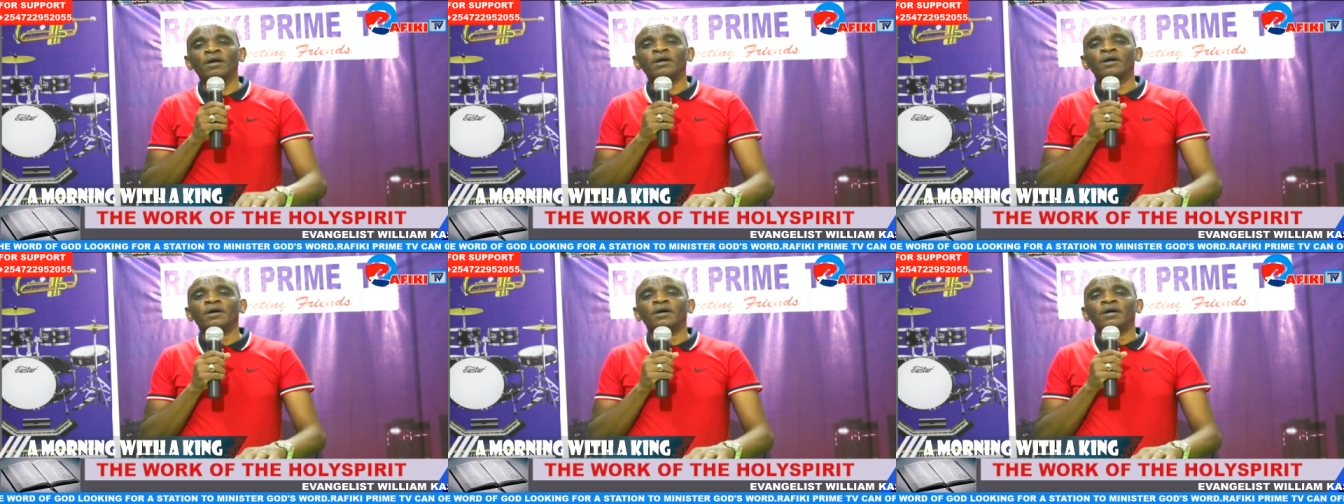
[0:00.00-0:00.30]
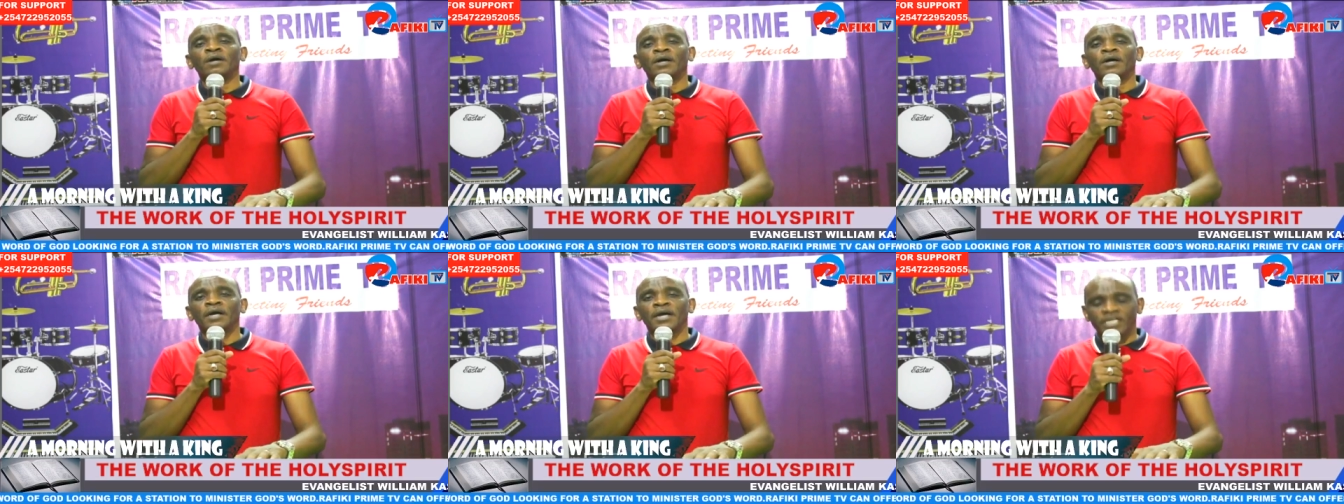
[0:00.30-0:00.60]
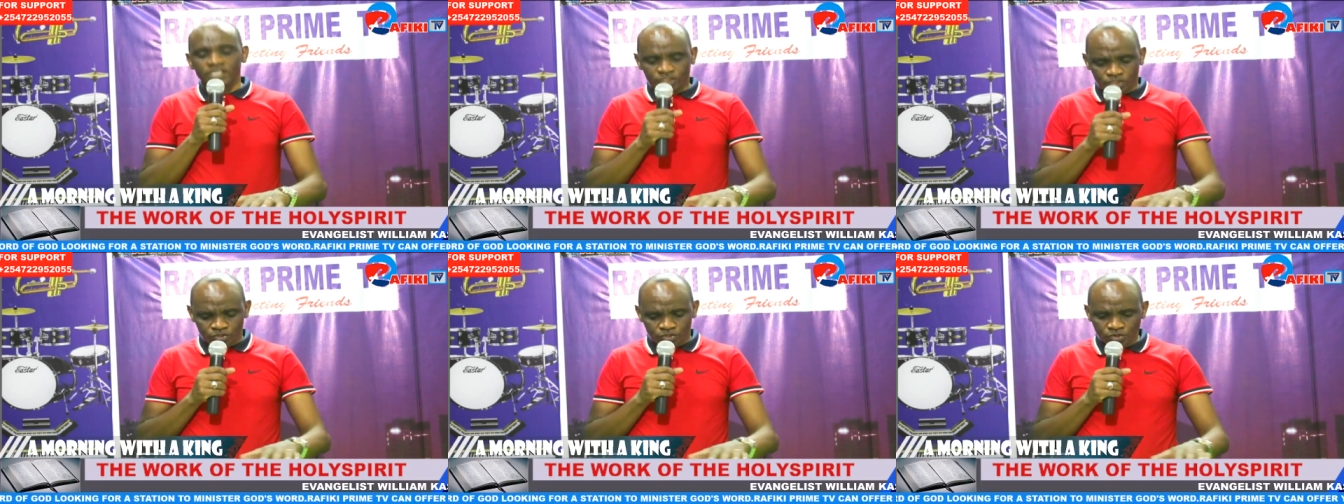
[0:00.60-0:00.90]
As
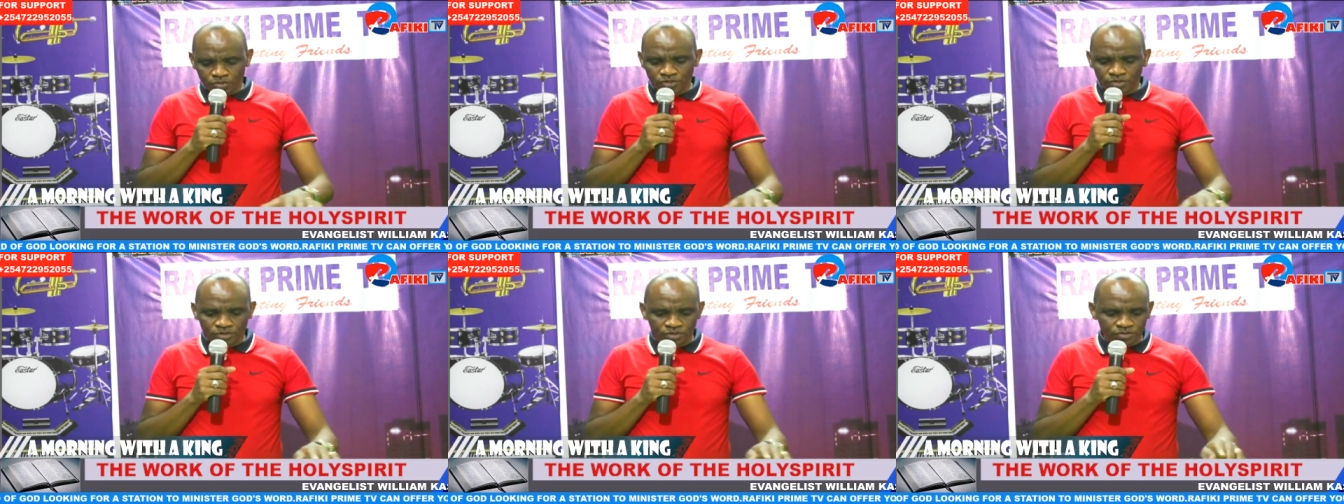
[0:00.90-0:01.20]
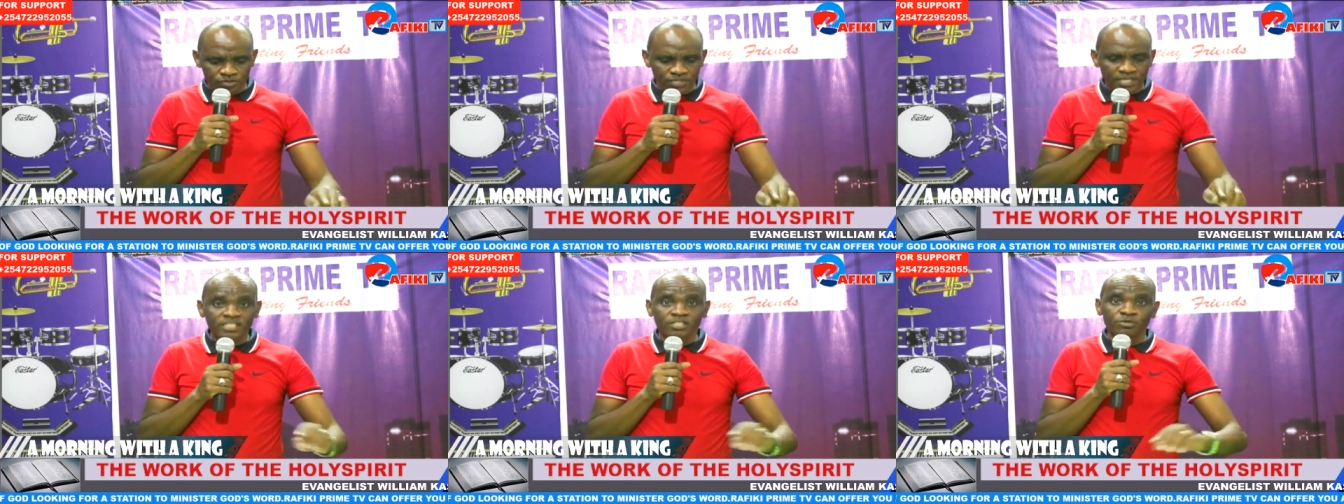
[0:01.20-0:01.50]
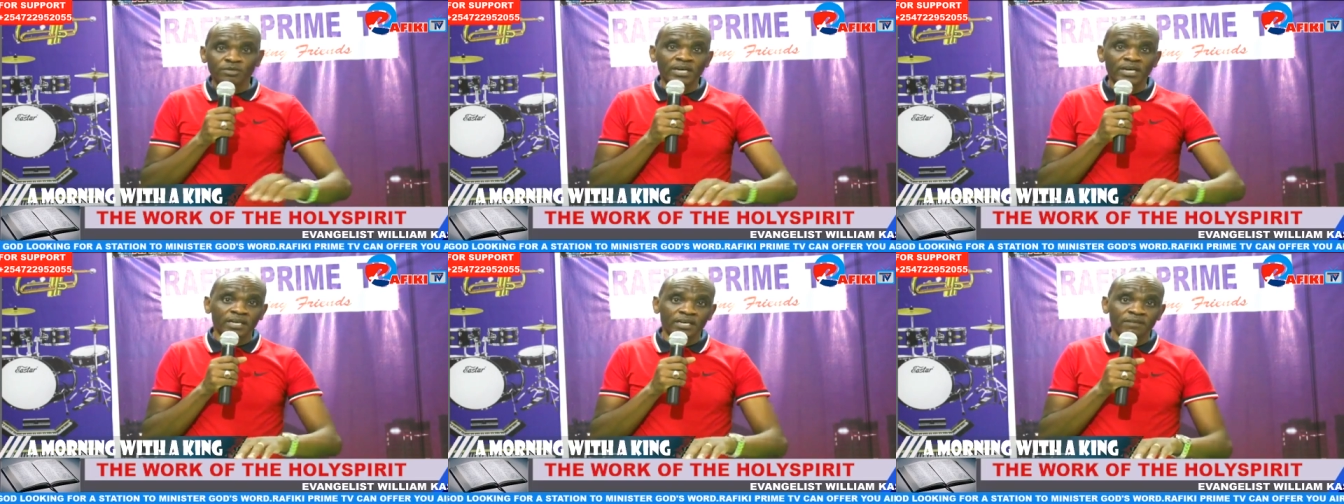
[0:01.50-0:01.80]
you know that we are
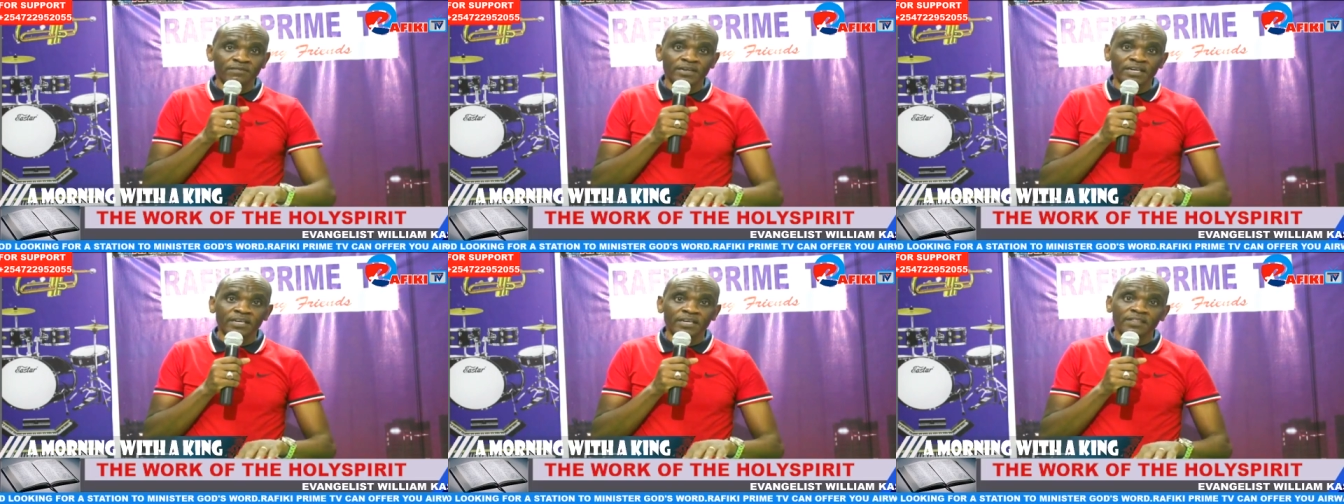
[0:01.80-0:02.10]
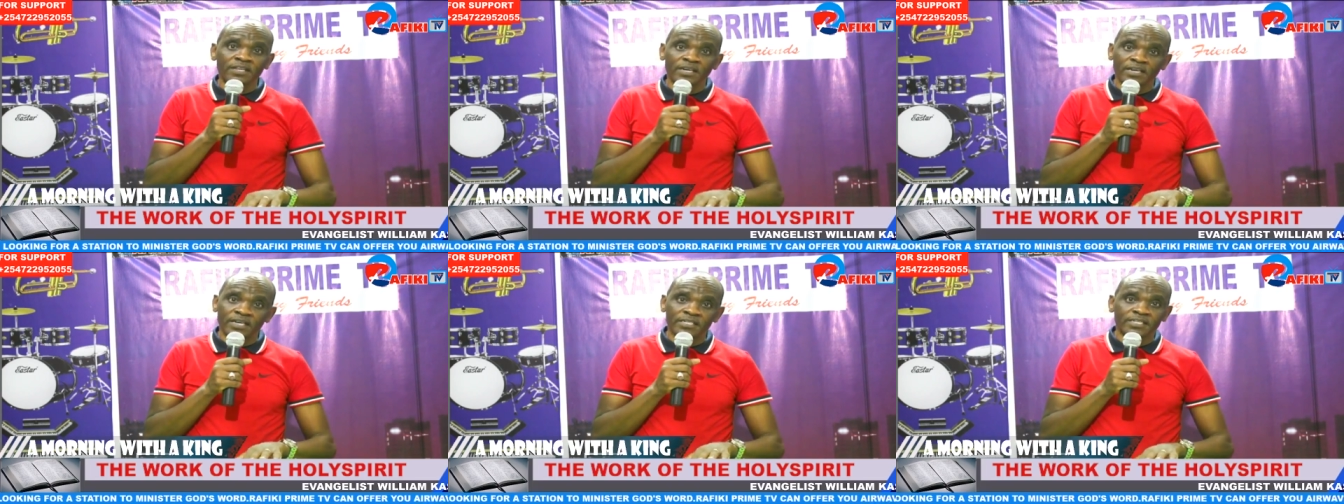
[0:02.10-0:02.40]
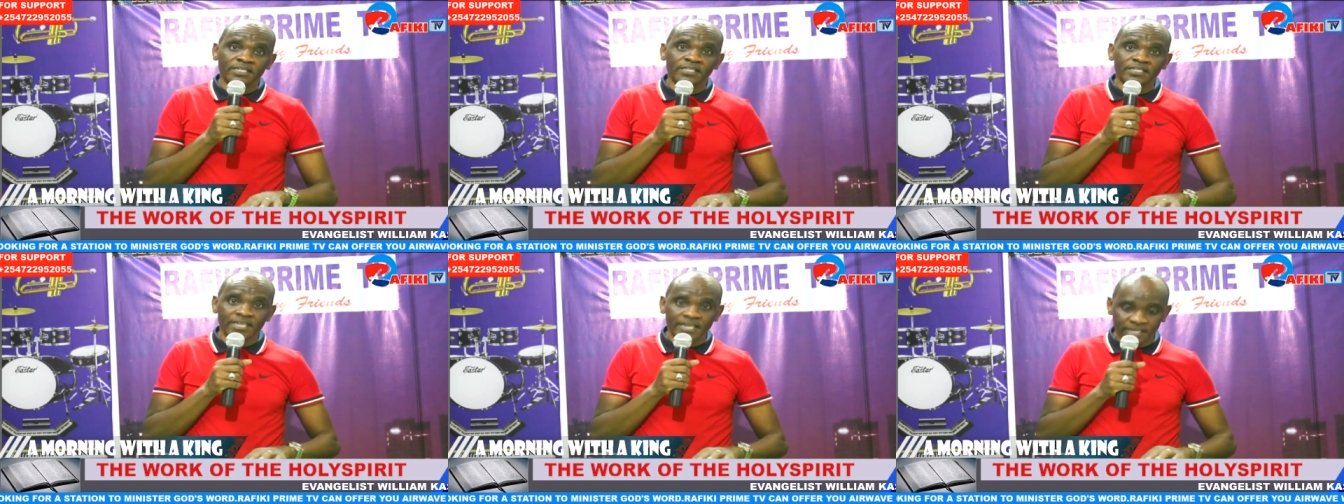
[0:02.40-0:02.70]
living in the latter
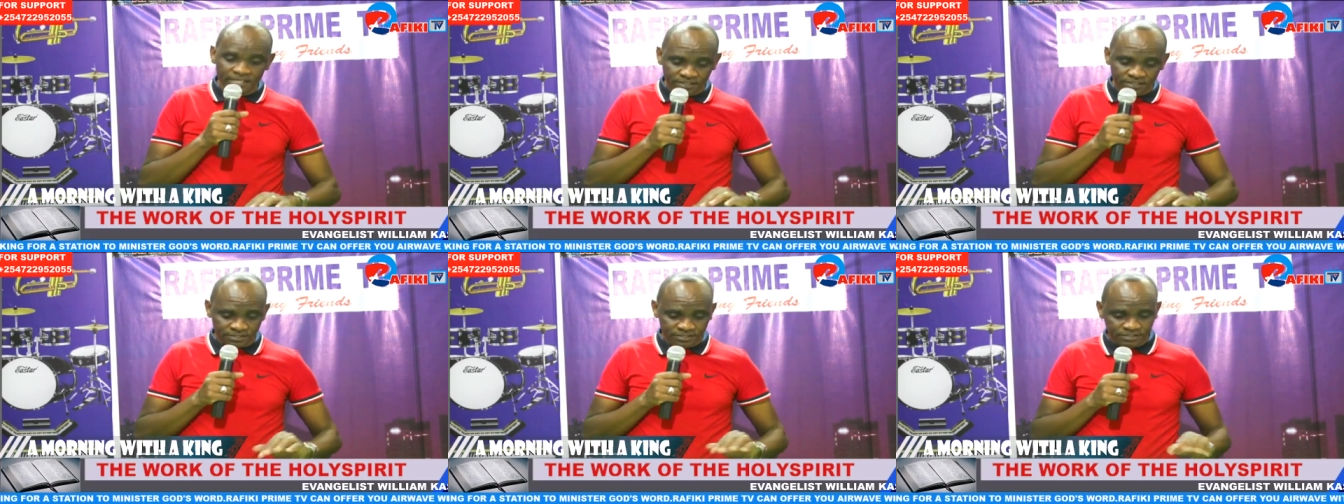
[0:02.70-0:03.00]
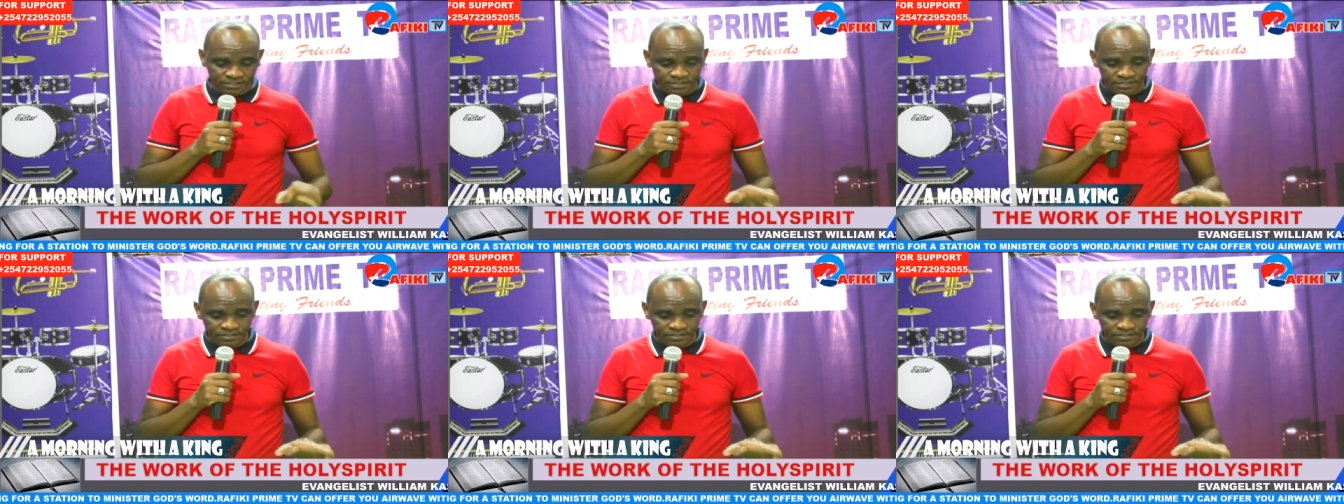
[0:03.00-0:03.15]
days